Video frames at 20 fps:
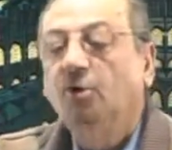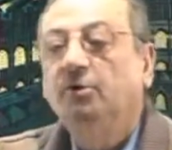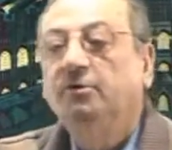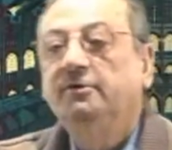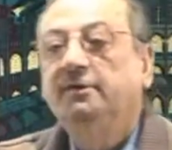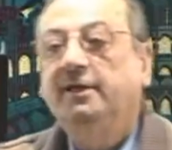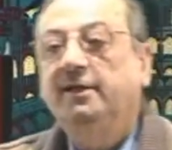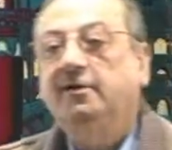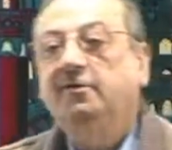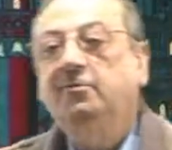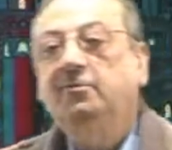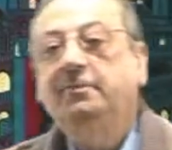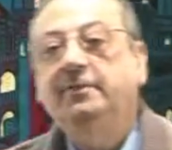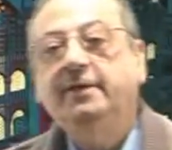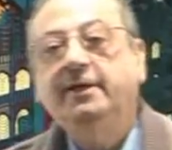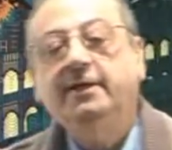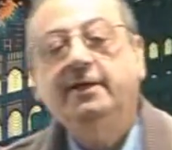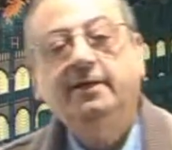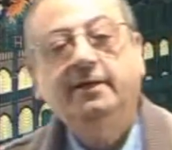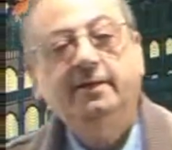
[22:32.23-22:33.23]
there will
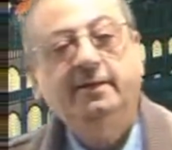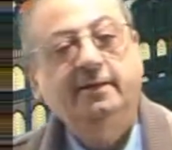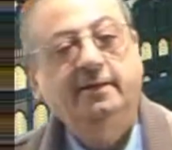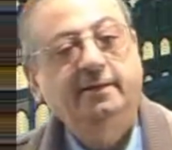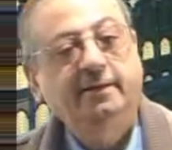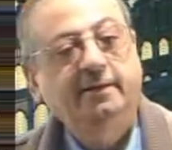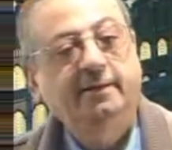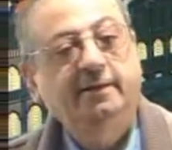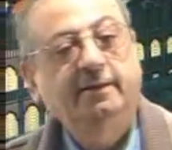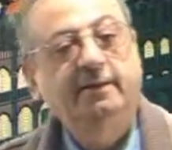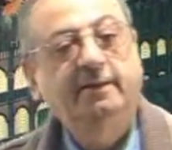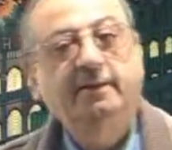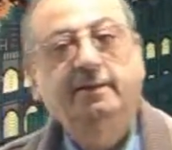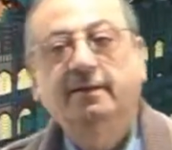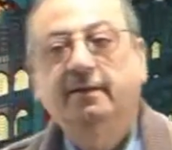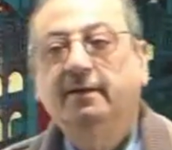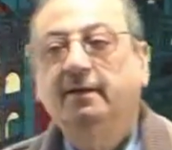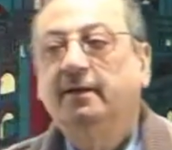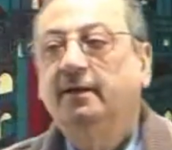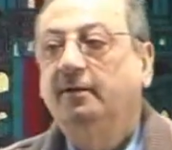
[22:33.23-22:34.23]
be
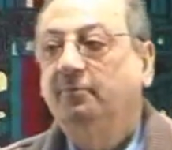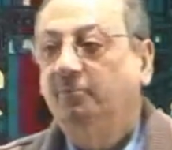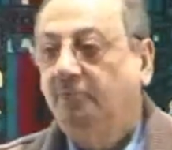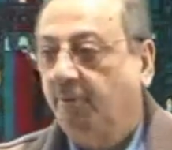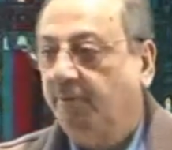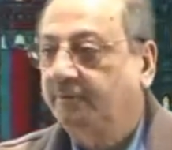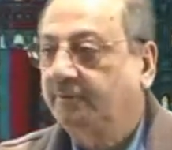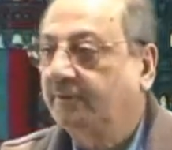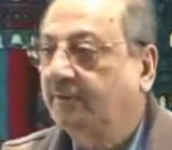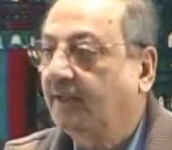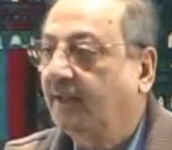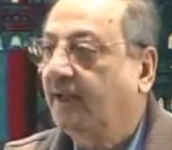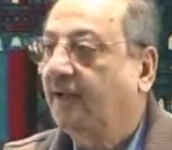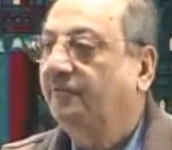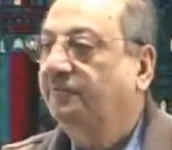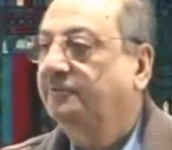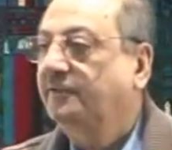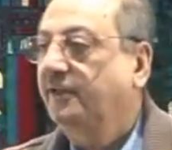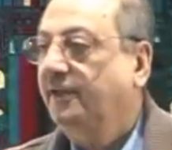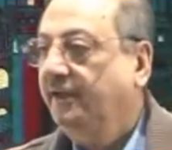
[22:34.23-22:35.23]
mubtada
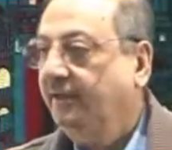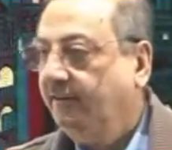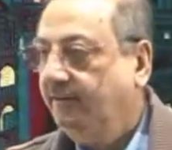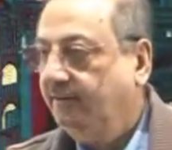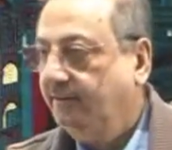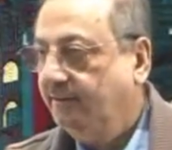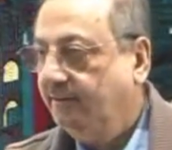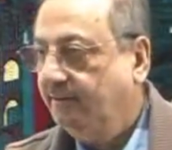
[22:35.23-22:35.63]
after it.